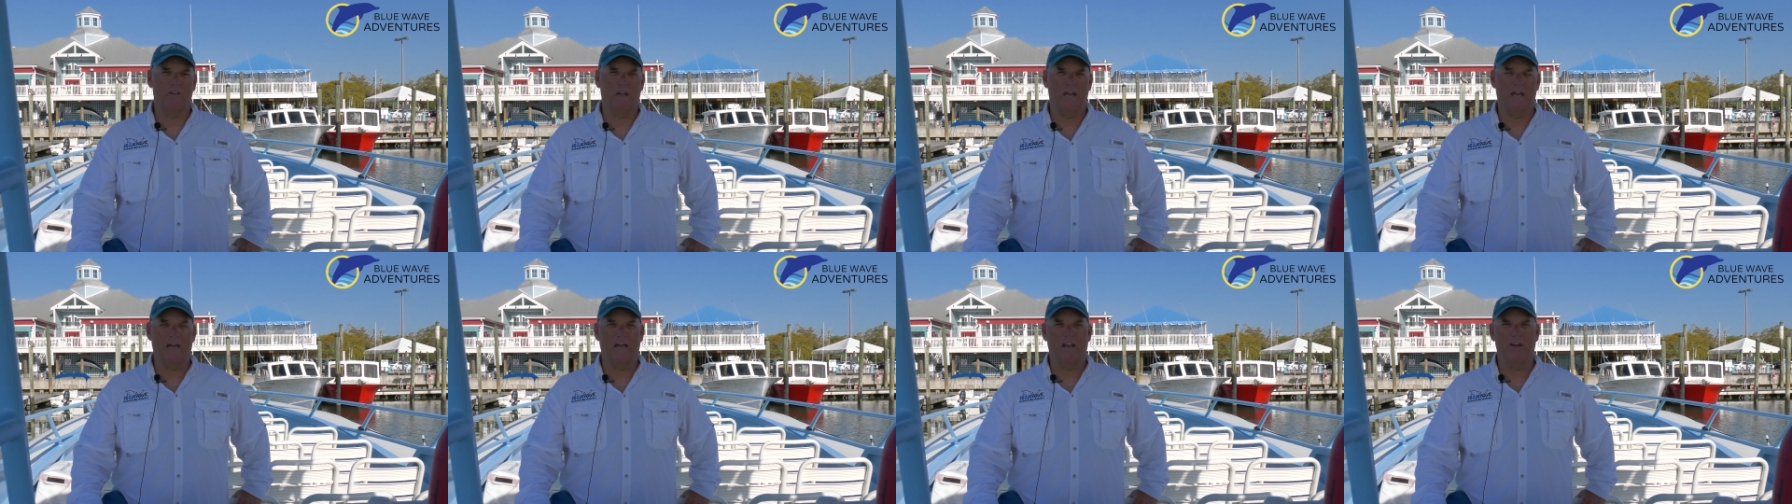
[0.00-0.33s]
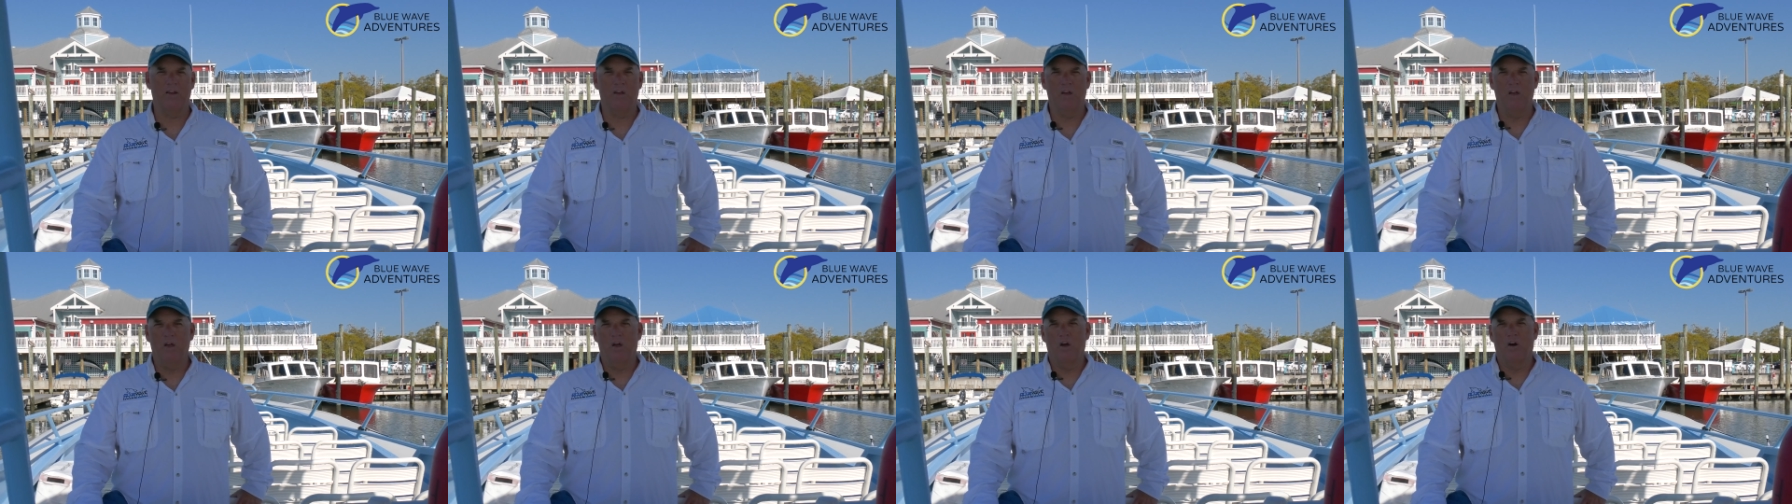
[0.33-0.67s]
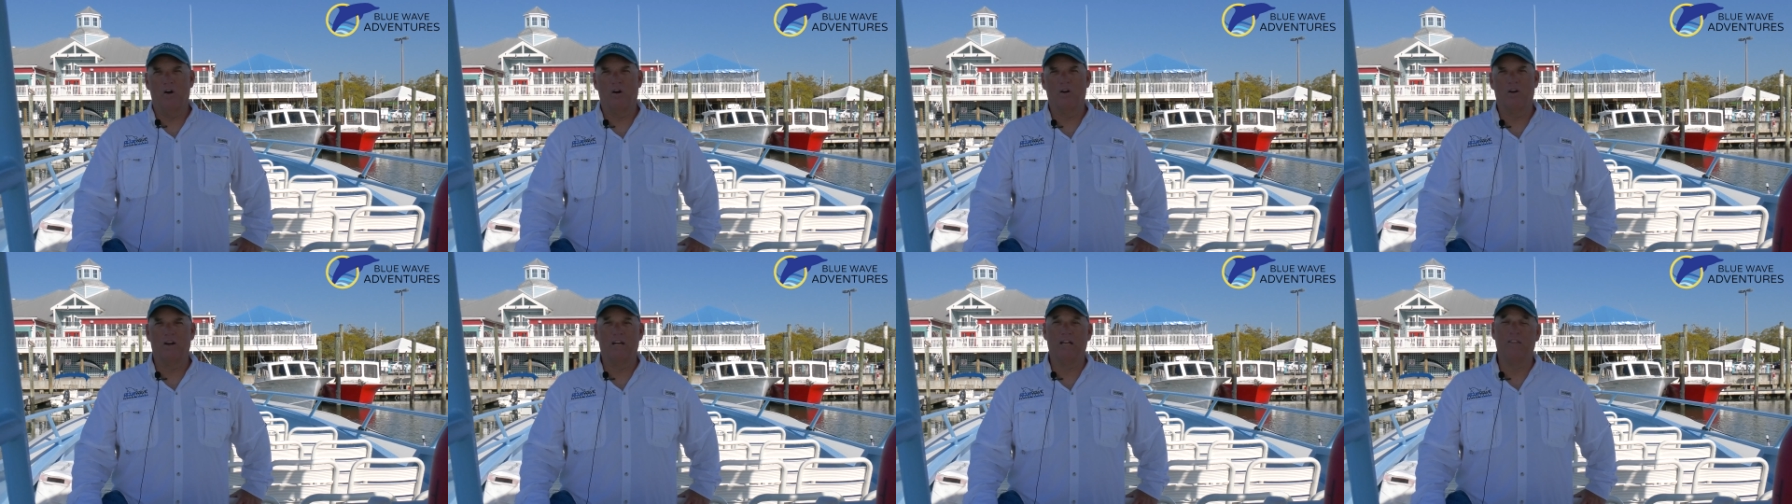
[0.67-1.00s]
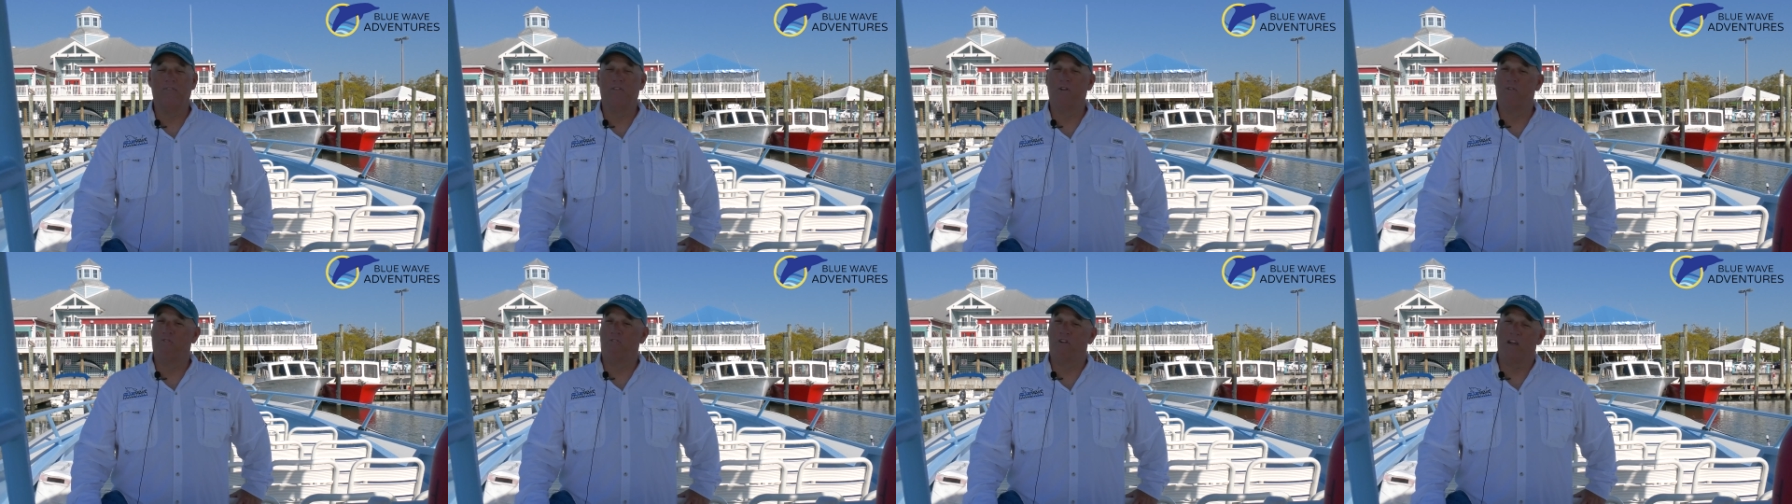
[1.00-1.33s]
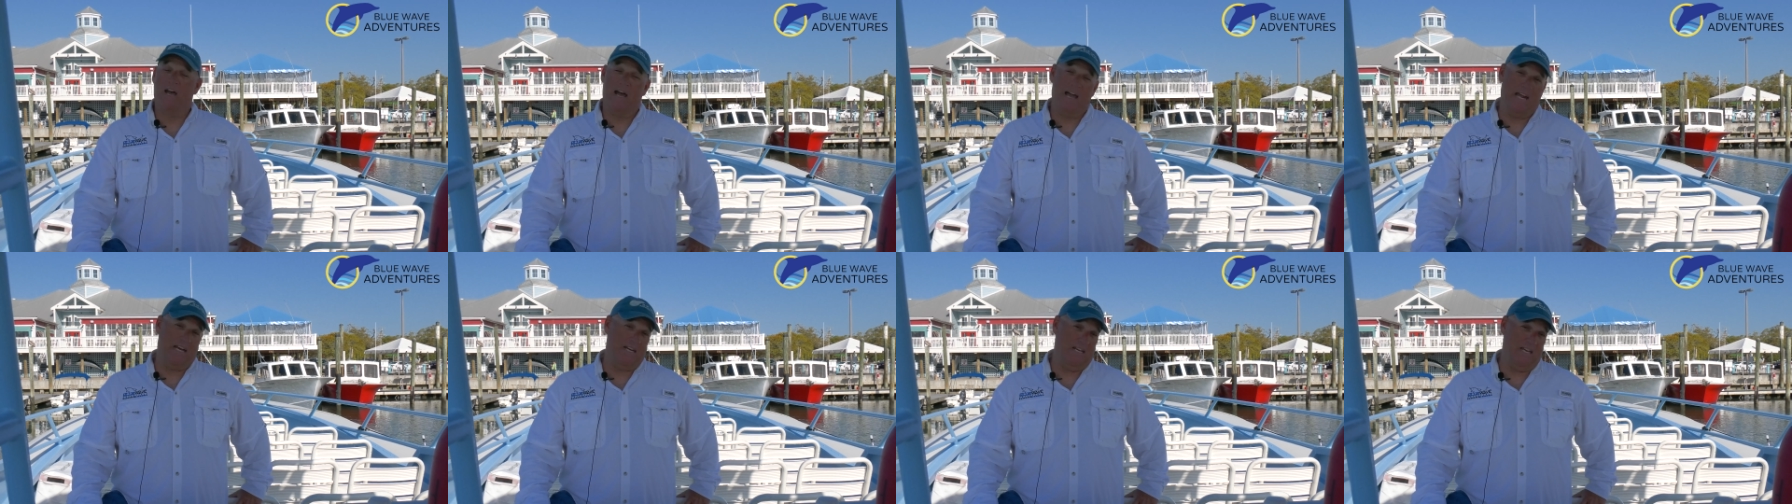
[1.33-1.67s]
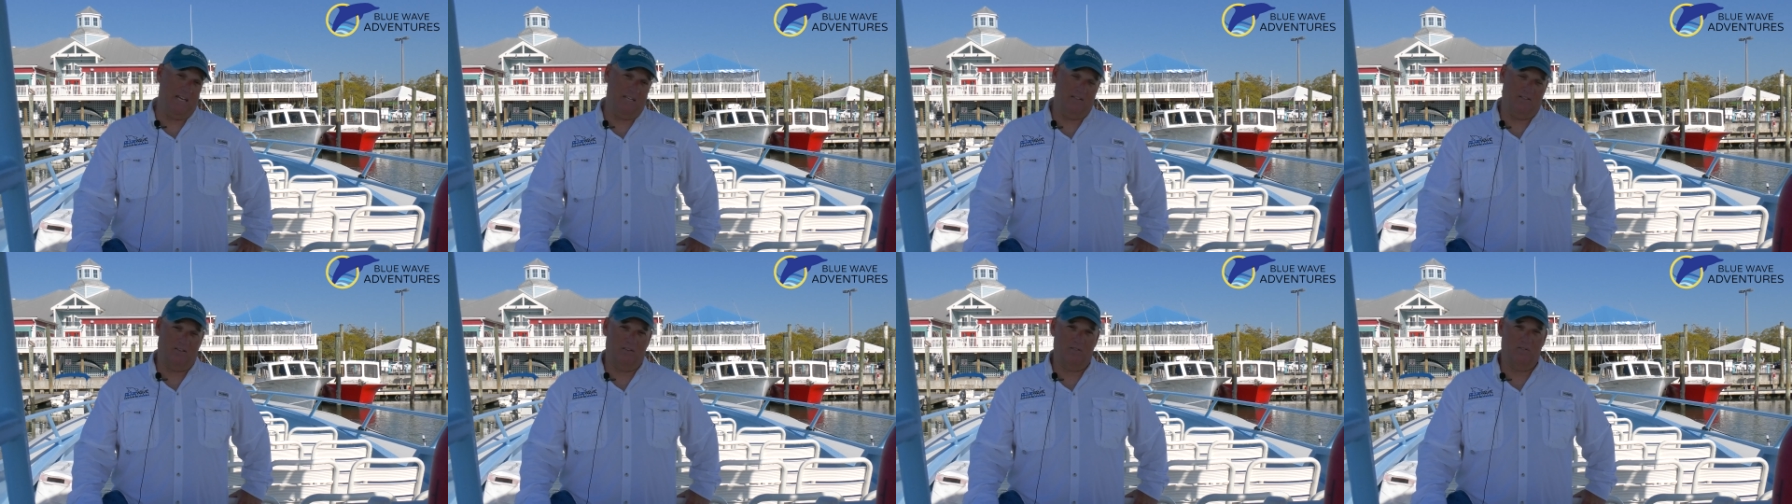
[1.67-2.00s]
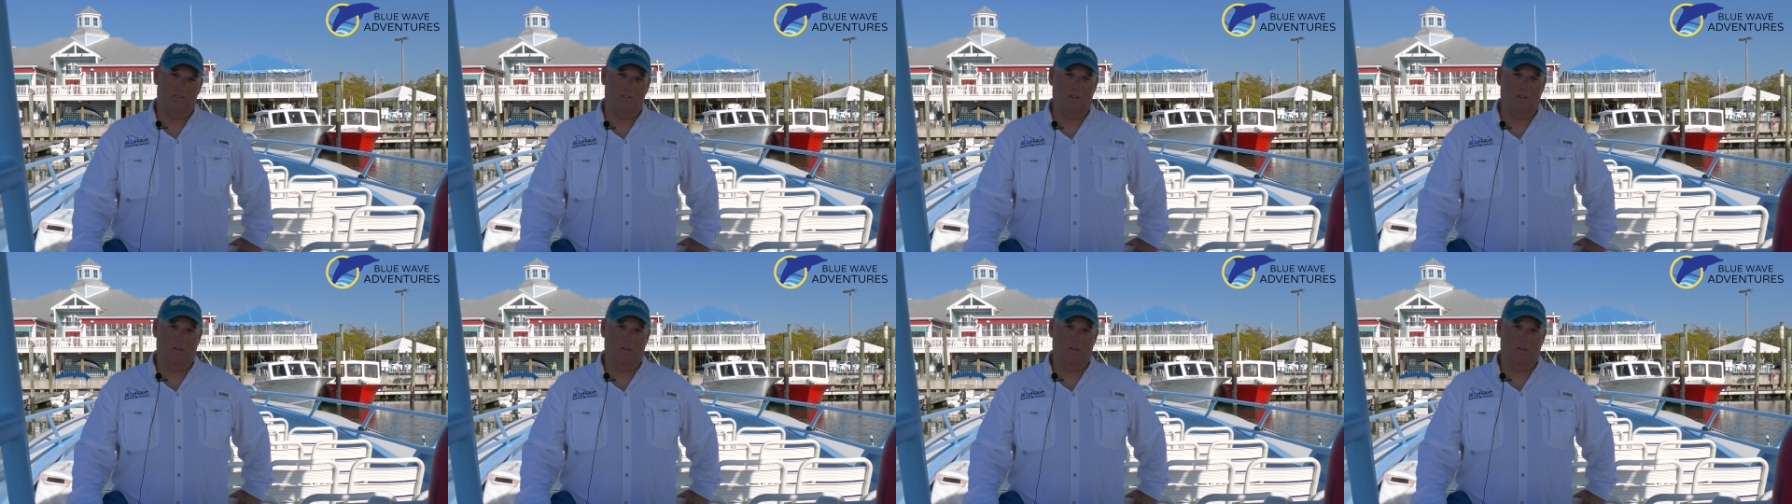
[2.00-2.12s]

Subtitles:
had are in their 90s.